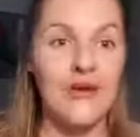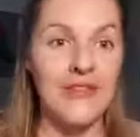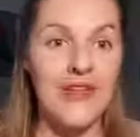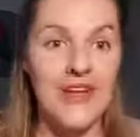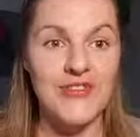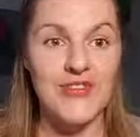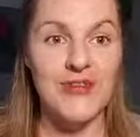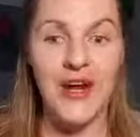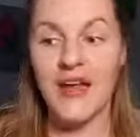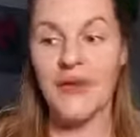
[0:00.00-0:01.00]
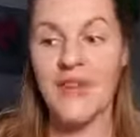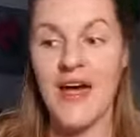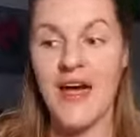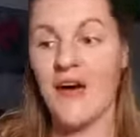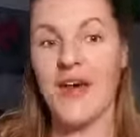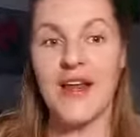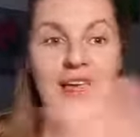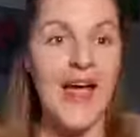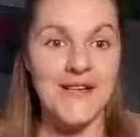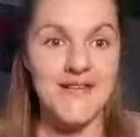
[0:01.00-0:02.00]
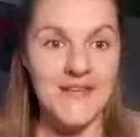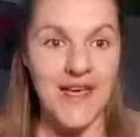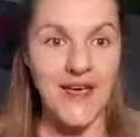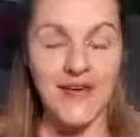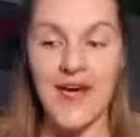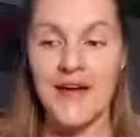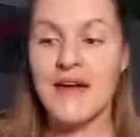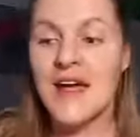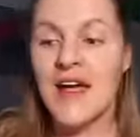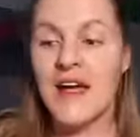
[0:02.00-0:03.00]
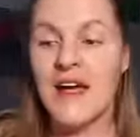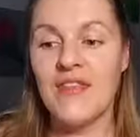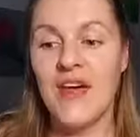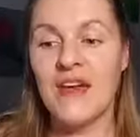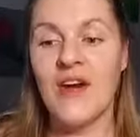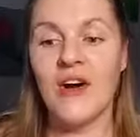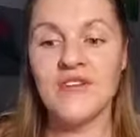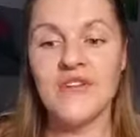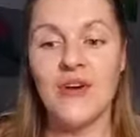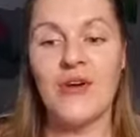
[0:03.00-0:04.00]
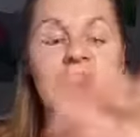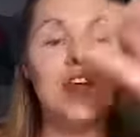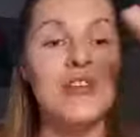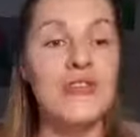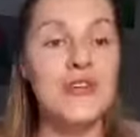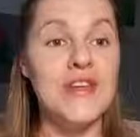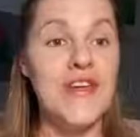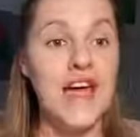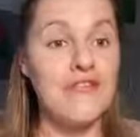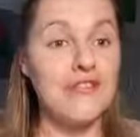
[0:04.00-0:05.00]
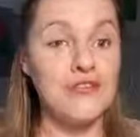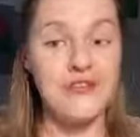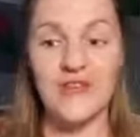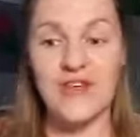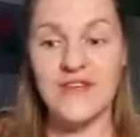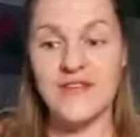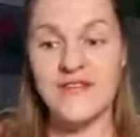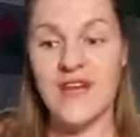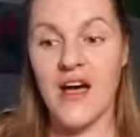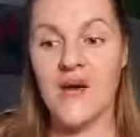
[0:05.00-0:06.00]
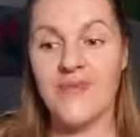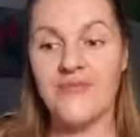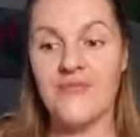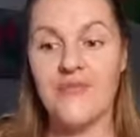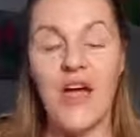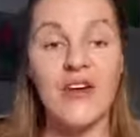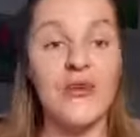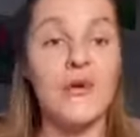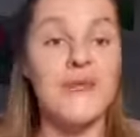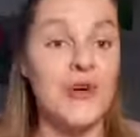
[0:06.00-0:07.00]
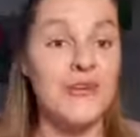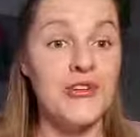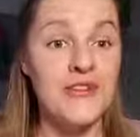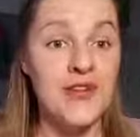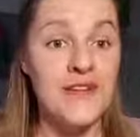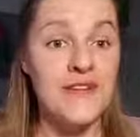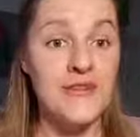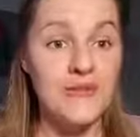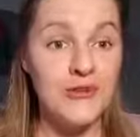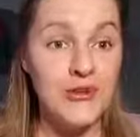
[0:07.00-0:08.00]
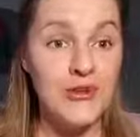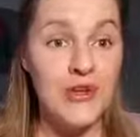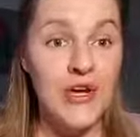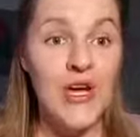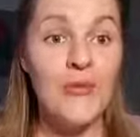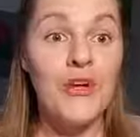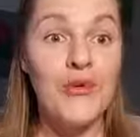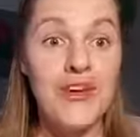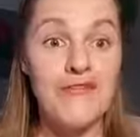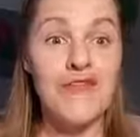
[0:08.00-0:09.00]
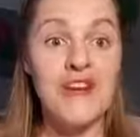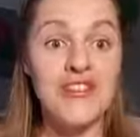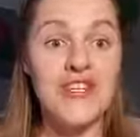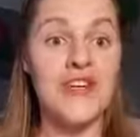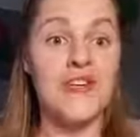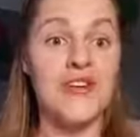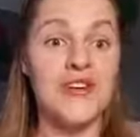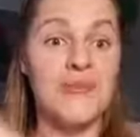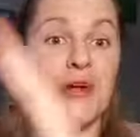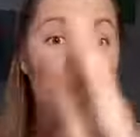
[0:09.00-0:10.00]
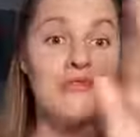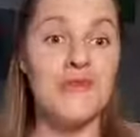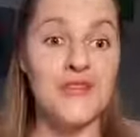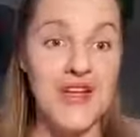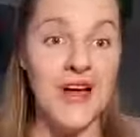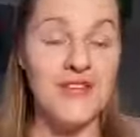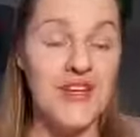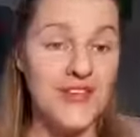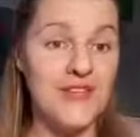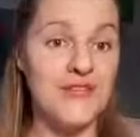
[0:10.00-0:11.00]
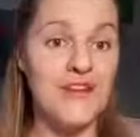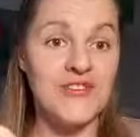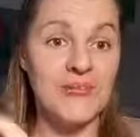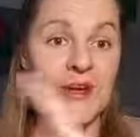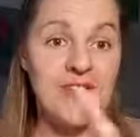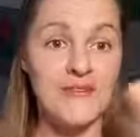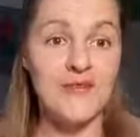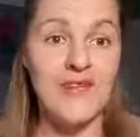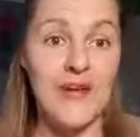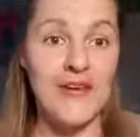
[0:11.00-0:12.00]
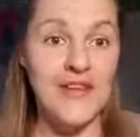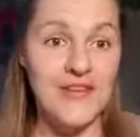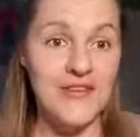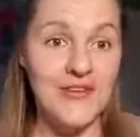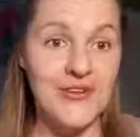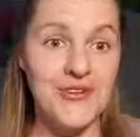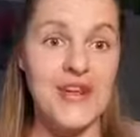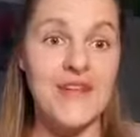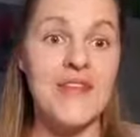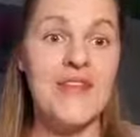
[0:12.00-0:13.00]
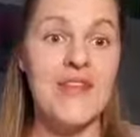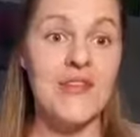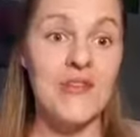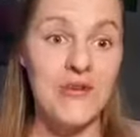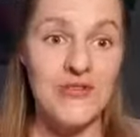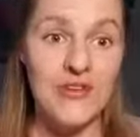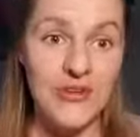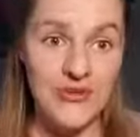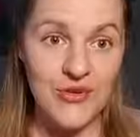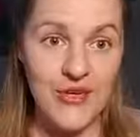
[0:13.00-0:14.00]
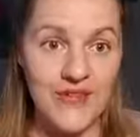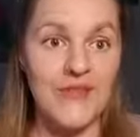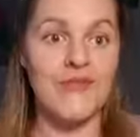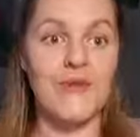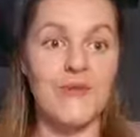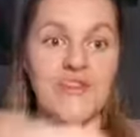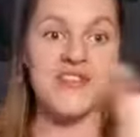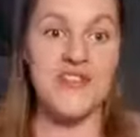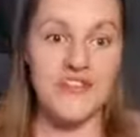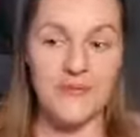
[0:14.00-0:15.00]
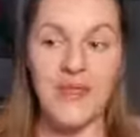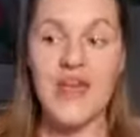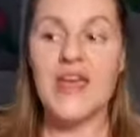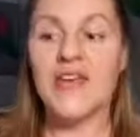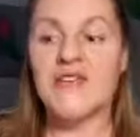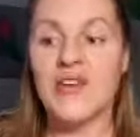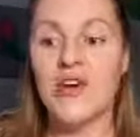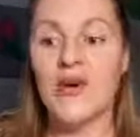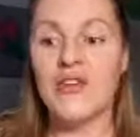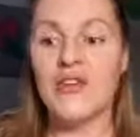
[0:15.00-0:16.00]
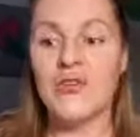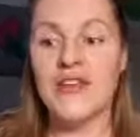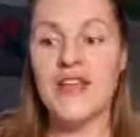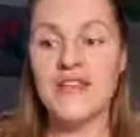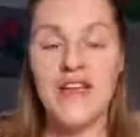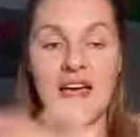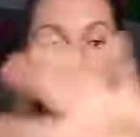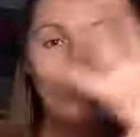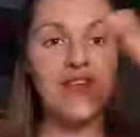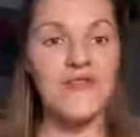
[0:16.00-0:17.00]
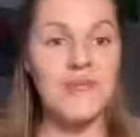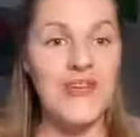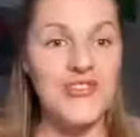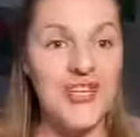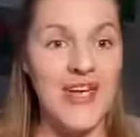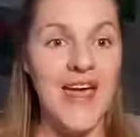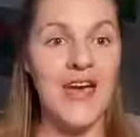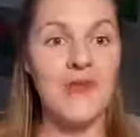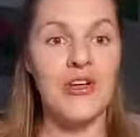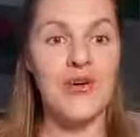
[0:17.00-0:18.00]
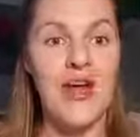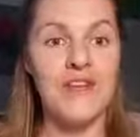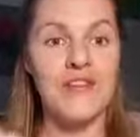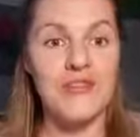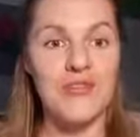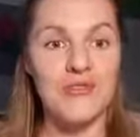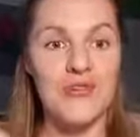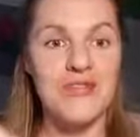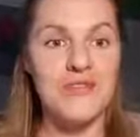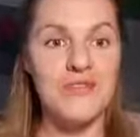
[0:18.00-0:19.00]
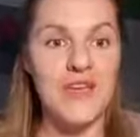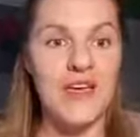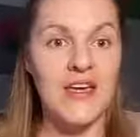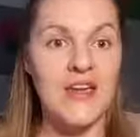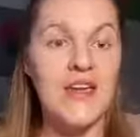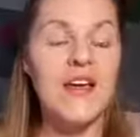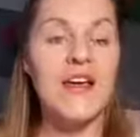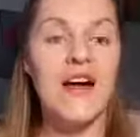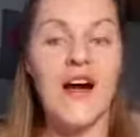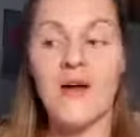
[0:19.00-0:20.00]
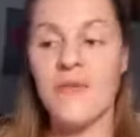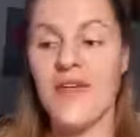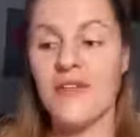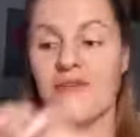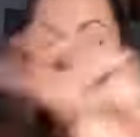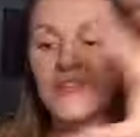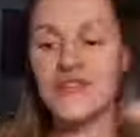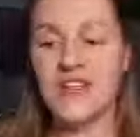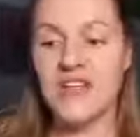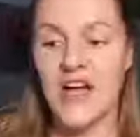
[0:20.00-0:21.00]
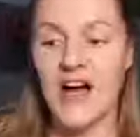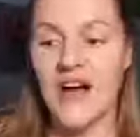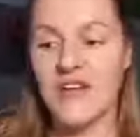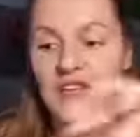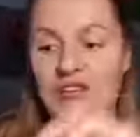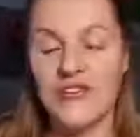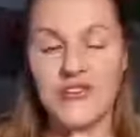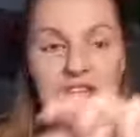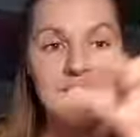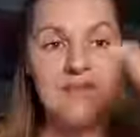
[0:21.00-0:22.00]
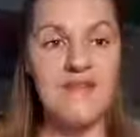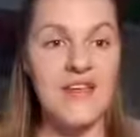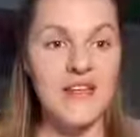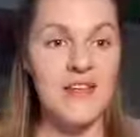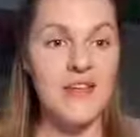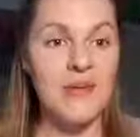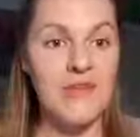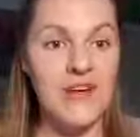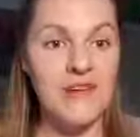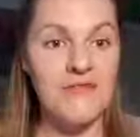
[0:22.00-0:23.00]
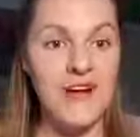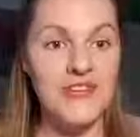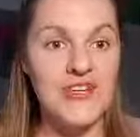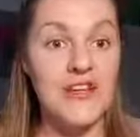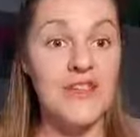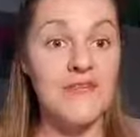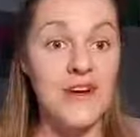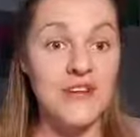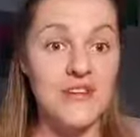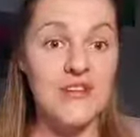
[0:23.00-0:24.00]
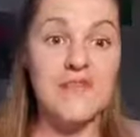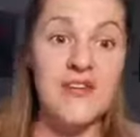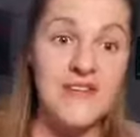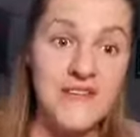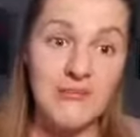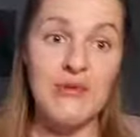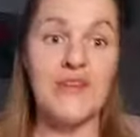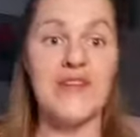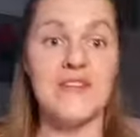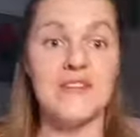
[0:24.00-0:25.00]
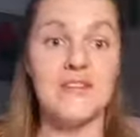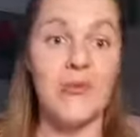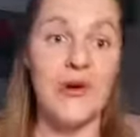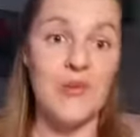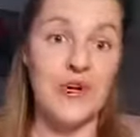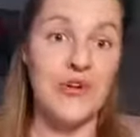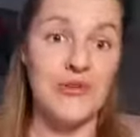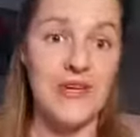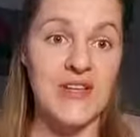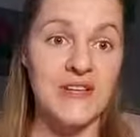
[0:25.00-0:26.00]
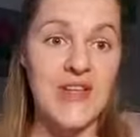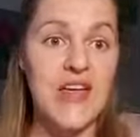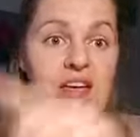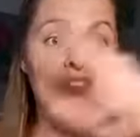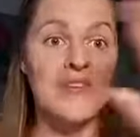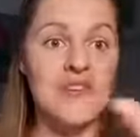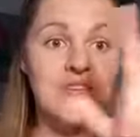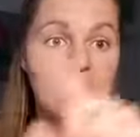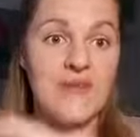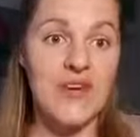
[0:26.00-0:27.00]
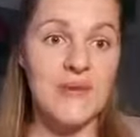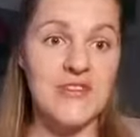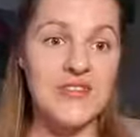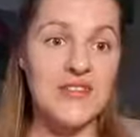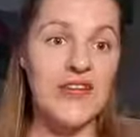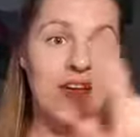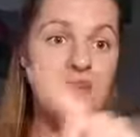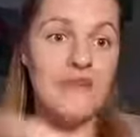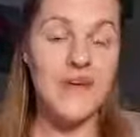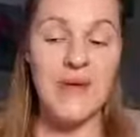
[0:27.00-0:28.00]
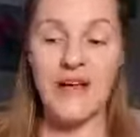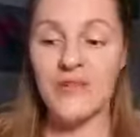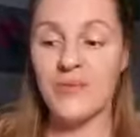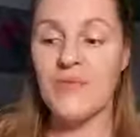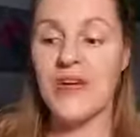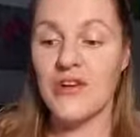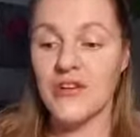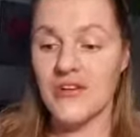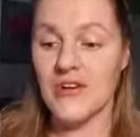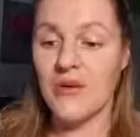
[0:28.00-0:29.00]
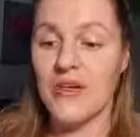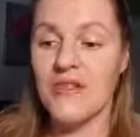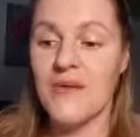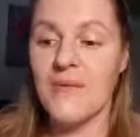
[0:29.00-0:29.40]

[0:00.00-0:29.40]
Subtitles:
get the engine running without any gas in the tank, okay? And then also you need to have nutrients. How do you absorb nutrients from food? Well, you need function in order to break the food down. Digestive function breaks the food down into the nutrients, and then you use the nutrients to fuel the system. So it's that transformation again, where you're having the nutrients of yin and the function yang. The nutrients feed the ability to function, and the function feeds the ability to support more nutrients. So it's very much this kind of feedback loop that you're dealing with.